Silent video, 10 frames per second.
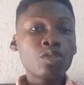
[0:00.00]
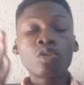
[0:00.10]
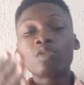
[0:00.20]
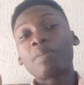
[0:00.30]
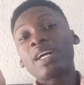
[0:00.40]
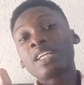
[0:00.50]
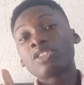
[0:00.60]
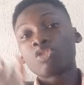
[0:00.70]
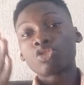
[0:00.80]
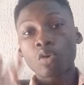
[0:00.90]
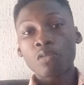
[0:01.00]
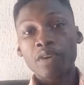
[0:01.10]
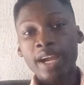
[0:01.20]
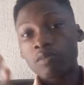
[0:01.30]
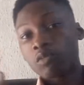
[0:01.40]
is one of the partners of
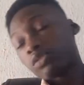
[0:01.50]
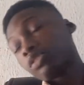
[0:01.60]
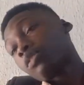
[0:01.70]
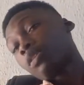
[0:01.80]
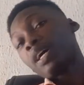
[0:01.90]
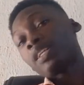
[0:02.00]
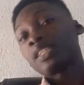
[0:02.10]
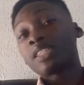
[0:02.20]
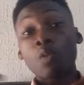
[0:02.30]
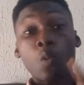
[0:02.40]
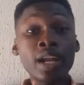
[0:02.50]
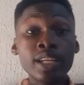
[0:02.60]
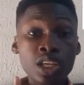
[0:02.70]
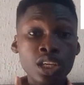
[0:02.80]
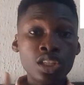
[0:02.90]
Stonfi. Some of our partners are
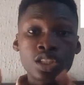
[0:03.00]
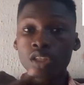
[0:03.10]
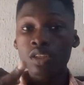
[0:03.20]
1inch,